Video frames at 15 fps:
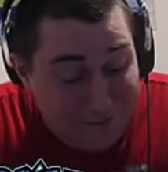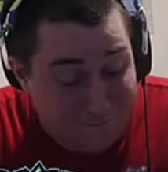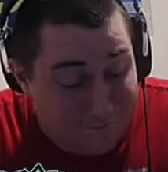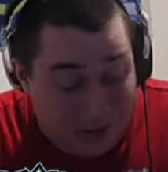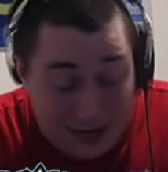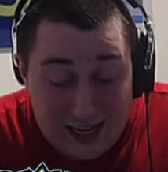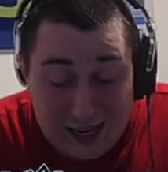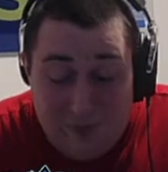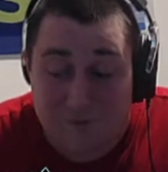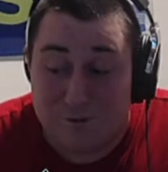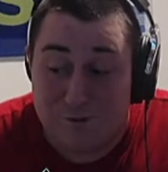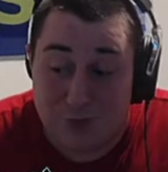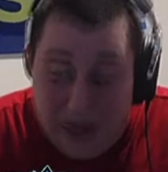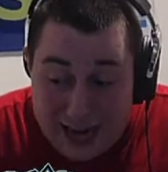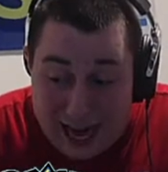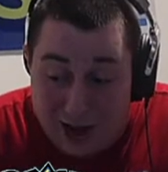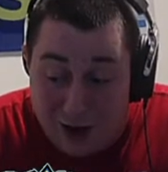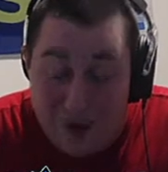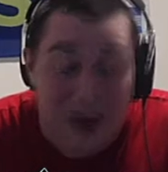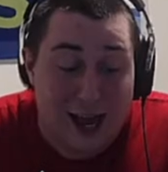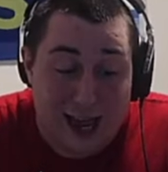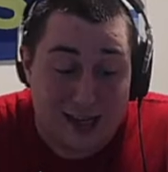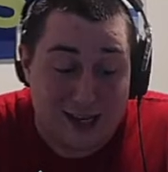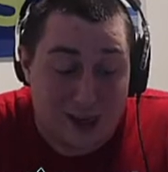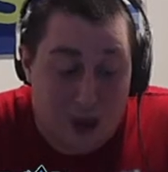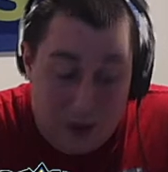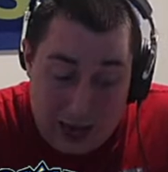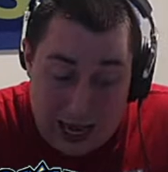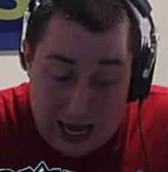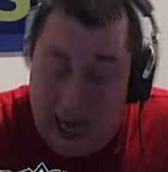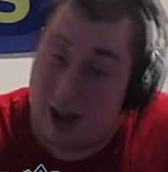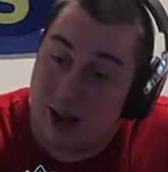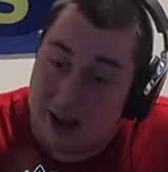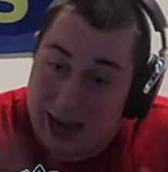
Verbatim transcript: Freak the frick out. It's okay.